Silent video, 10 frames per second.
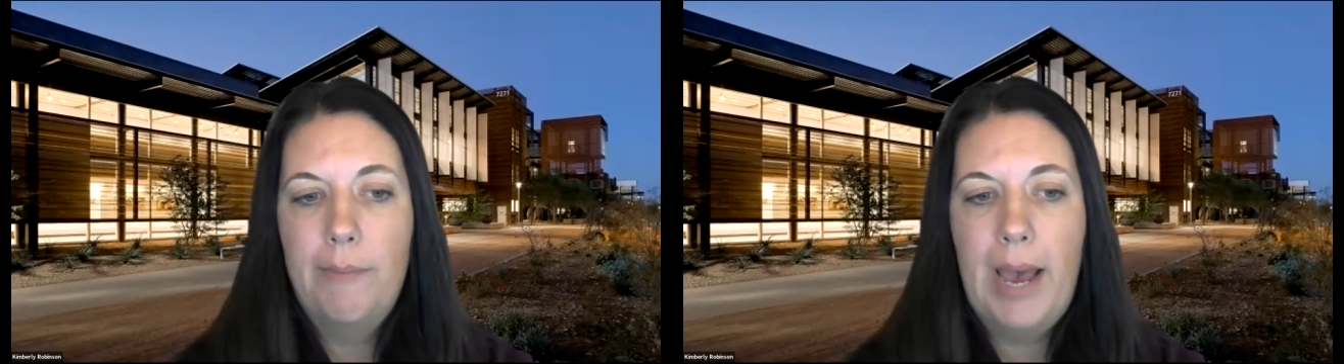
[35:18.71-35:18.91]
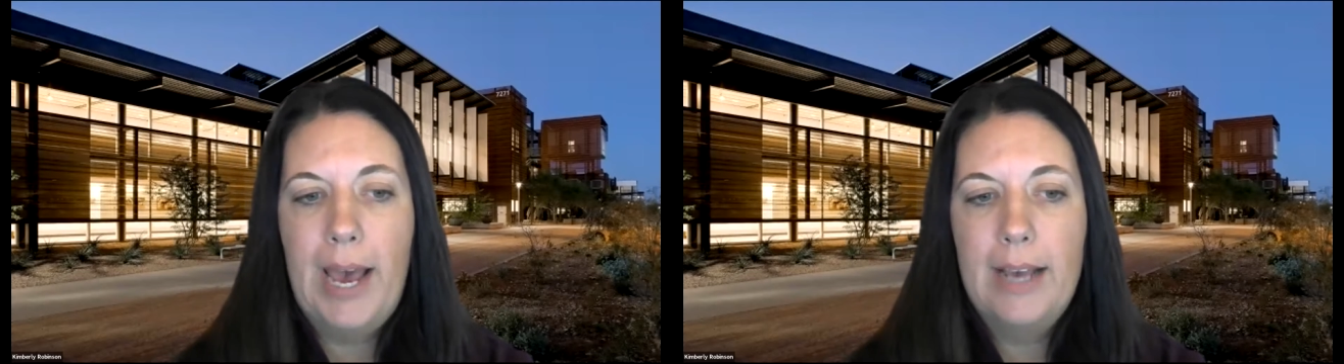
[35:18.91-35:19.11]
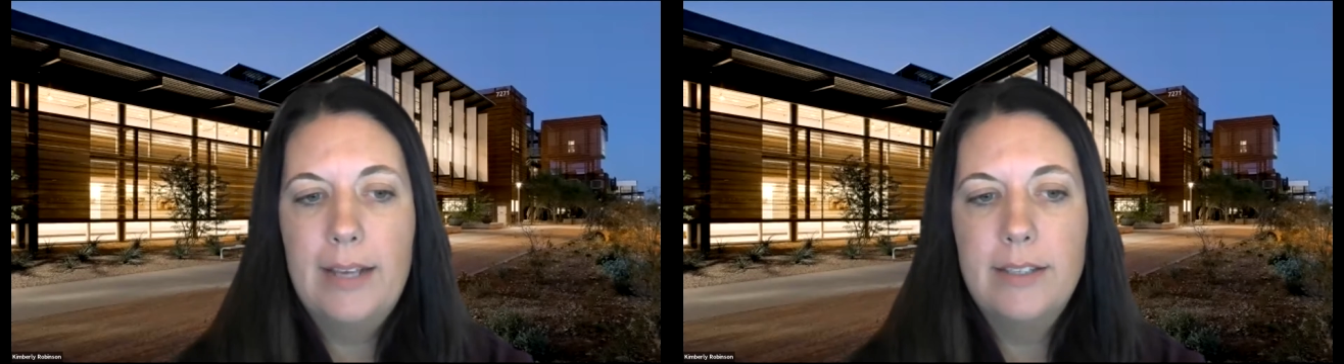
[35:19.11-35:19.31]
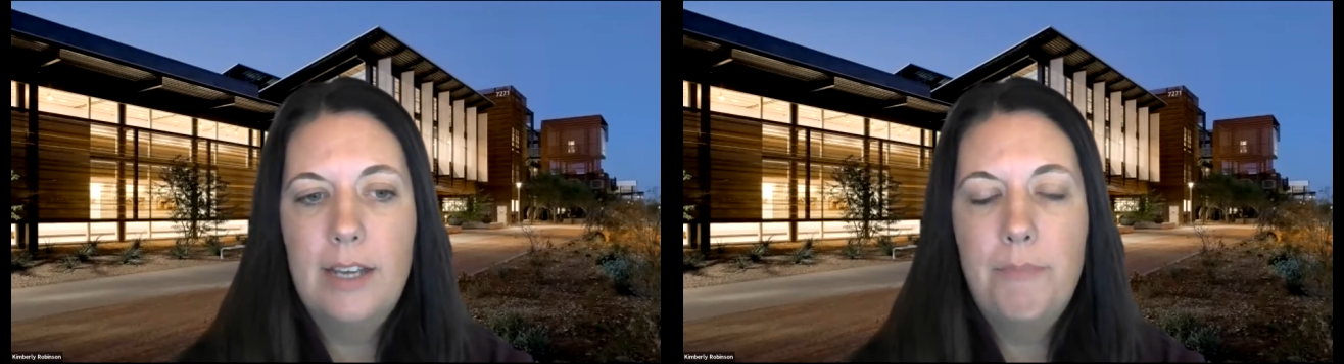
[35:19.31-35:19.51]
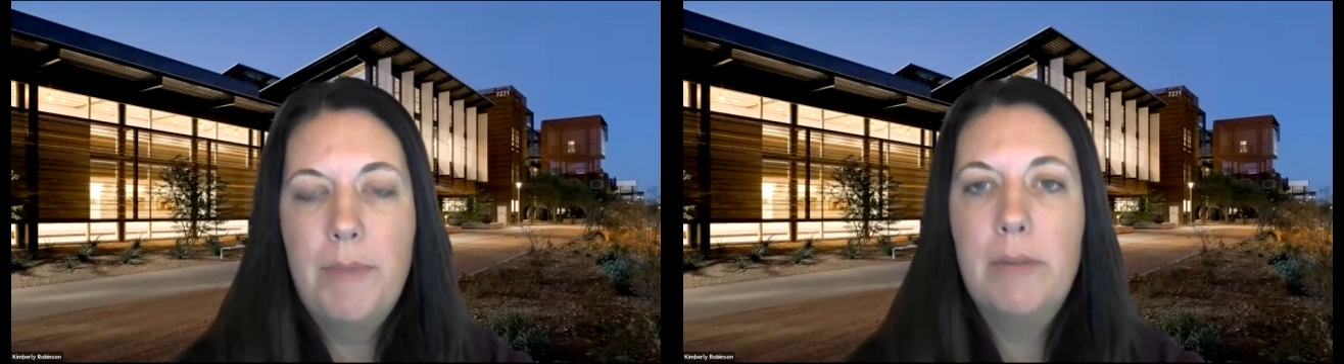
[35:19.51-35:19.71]
has
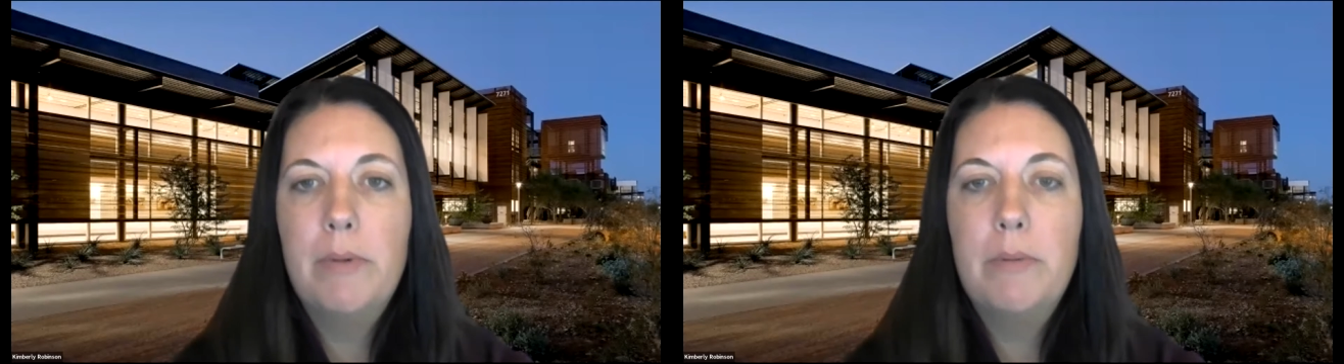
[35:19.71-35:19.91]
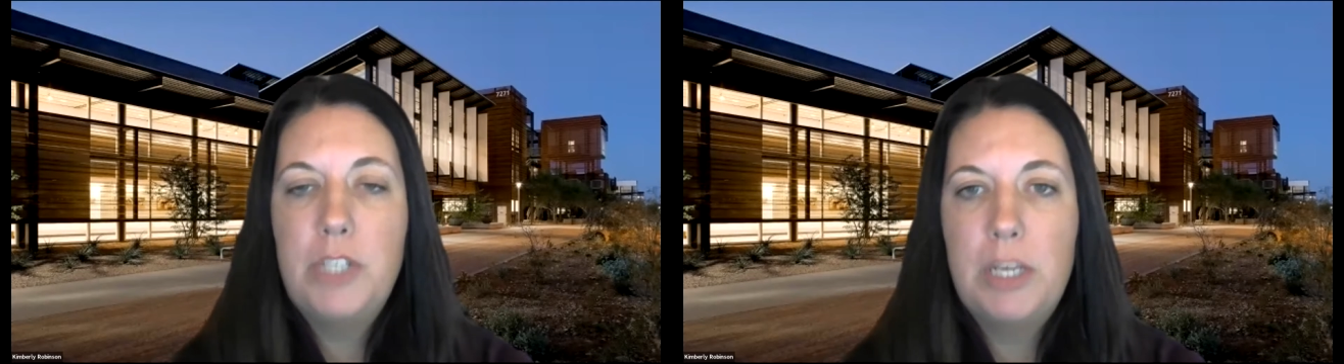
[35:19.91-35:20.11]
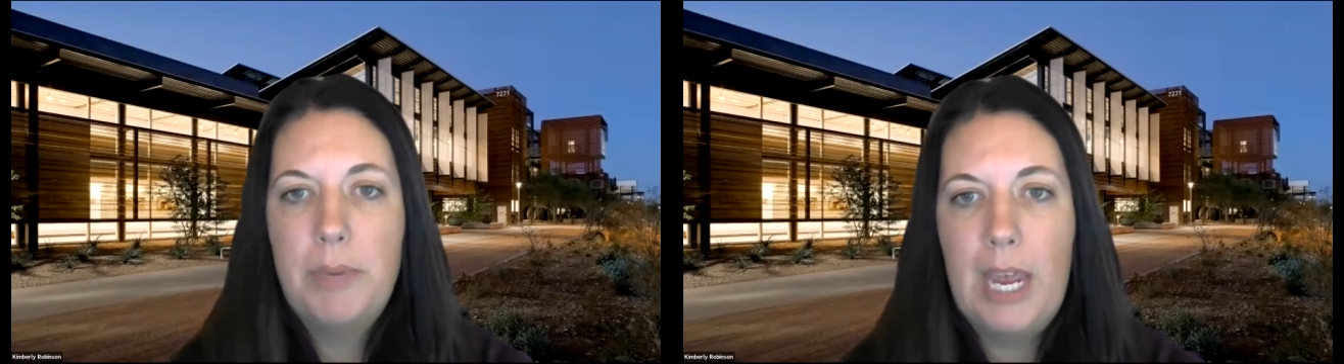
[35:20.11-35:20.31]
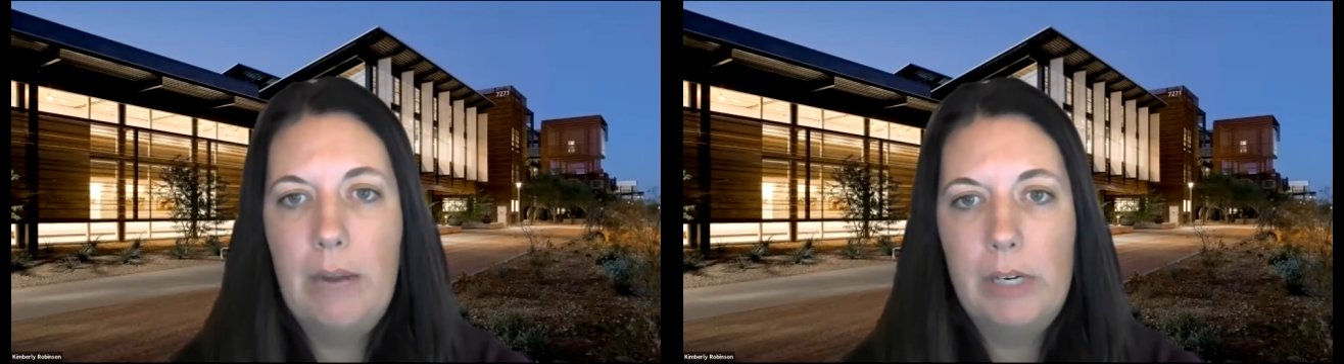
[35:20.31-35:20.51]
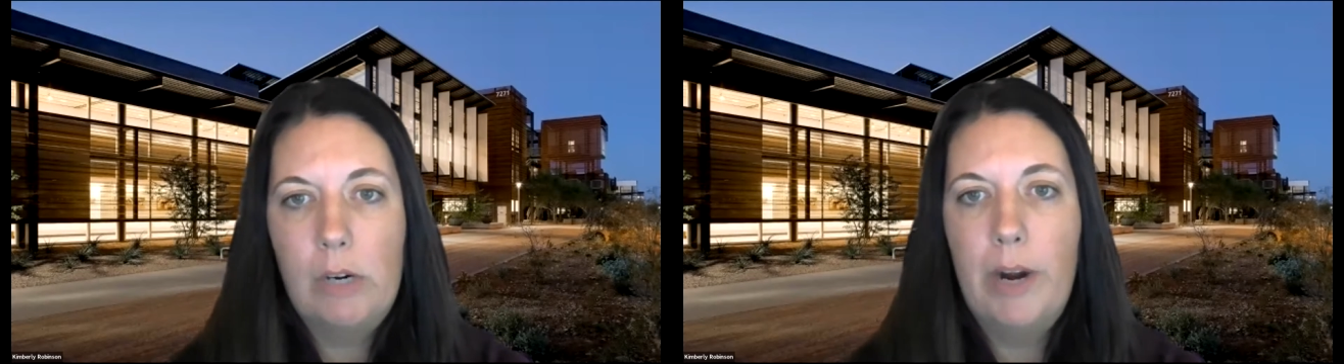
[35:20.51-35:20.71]
a minimum
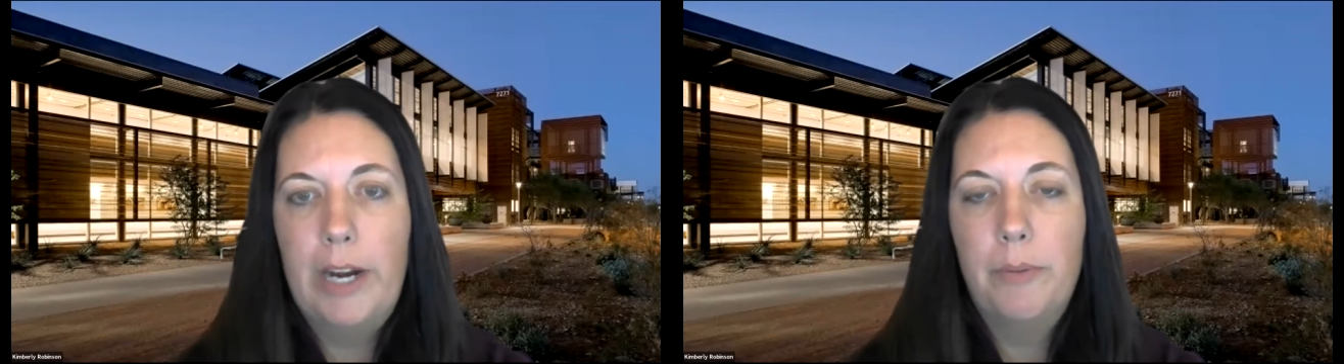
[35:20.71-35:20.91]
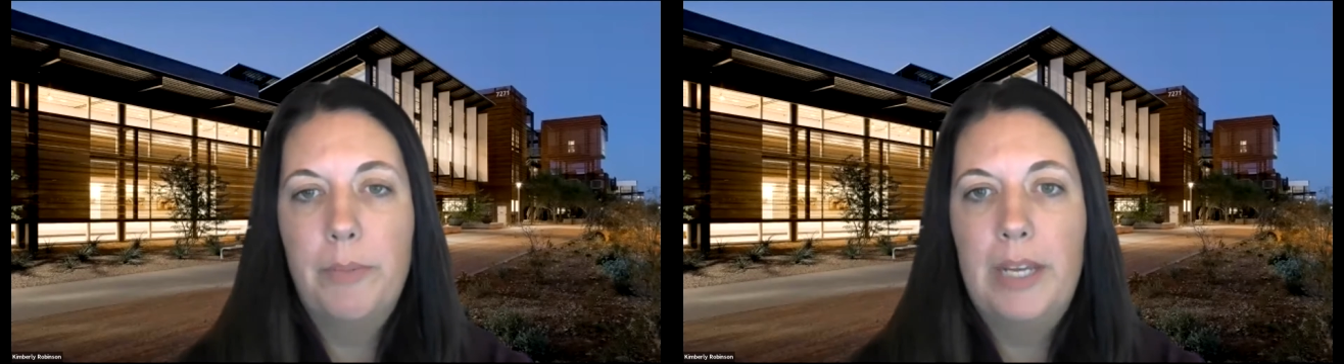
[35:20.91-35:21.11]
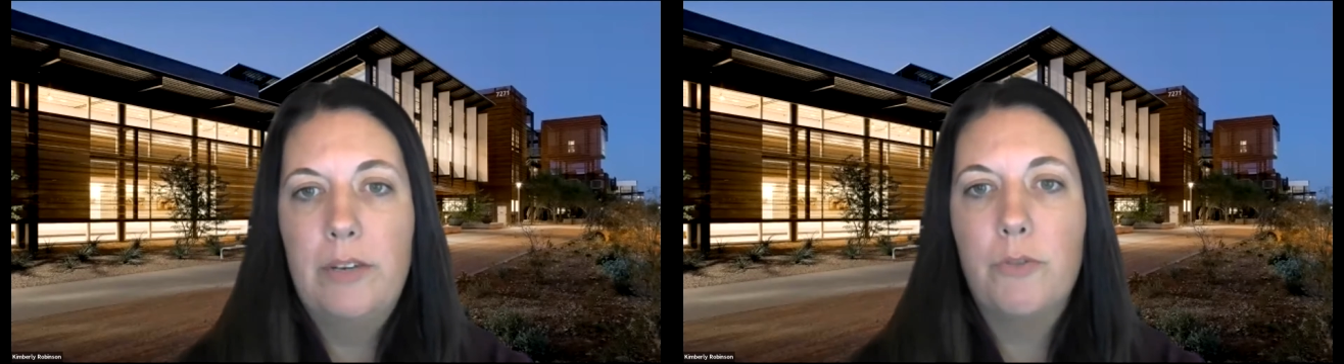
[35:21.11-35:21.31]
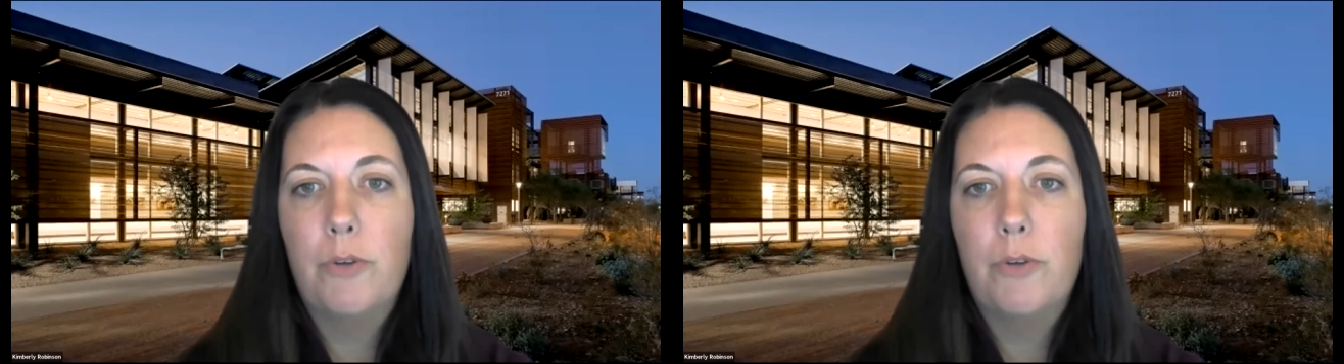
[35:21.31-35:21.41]
GPA requirement